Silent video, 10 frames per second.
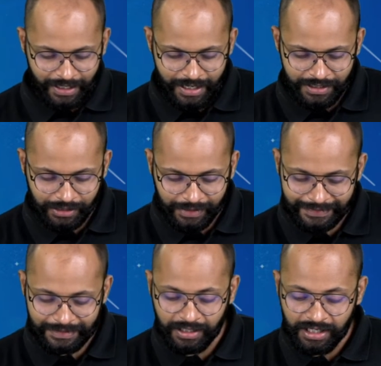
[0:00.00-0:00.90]
It
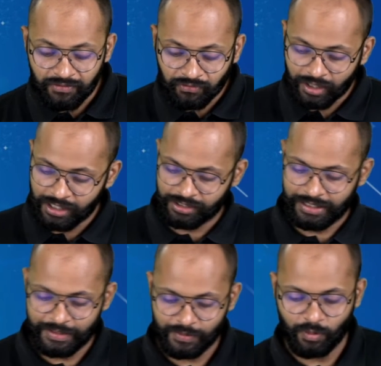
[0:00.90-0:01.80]
detects the infrared
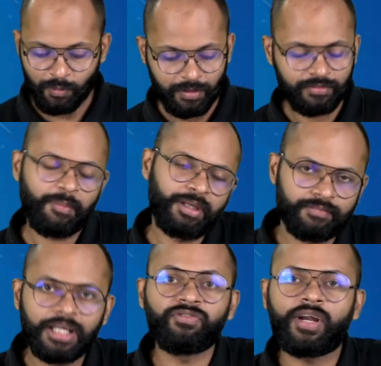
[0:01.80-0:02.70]
telescope, I
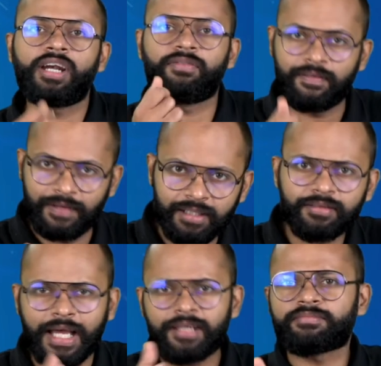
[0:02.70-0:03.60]
mean, infrared
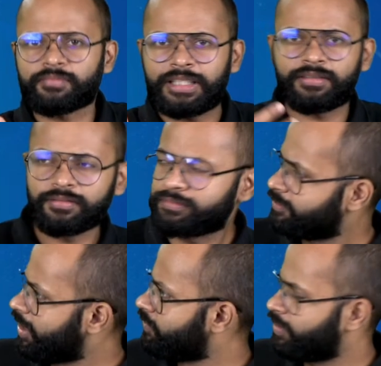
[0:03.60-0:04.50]
wavelength. And
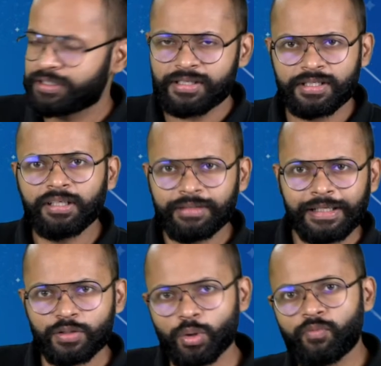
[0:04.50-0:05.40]
this is a
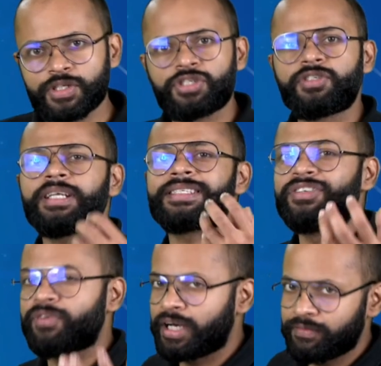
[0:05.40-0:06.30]
telescope which detects
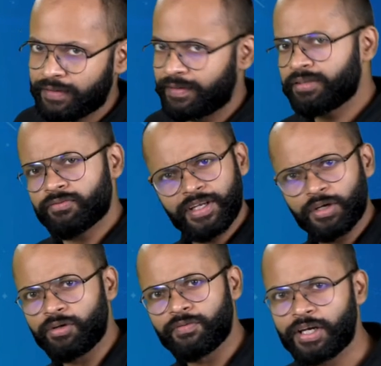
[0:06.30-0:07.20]
infrared wavelength. Very
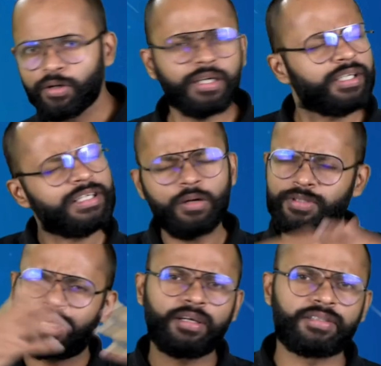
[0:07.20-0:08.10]
good, very good. It is
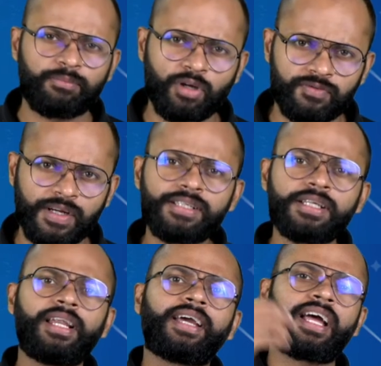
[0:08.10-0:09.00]
outside Earth's atmosphere. It's
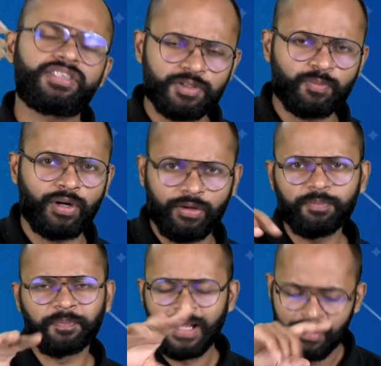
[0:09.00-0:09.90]
a Lagrange's point,
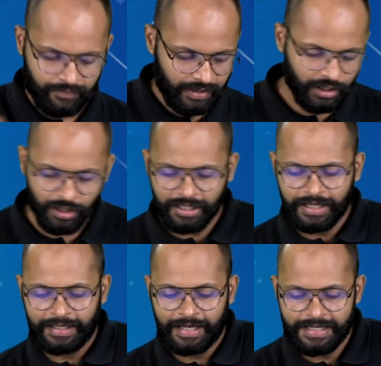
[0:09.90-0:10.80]
no? Very good,
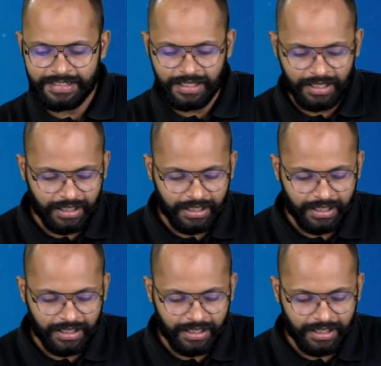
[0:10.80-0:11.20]
nice.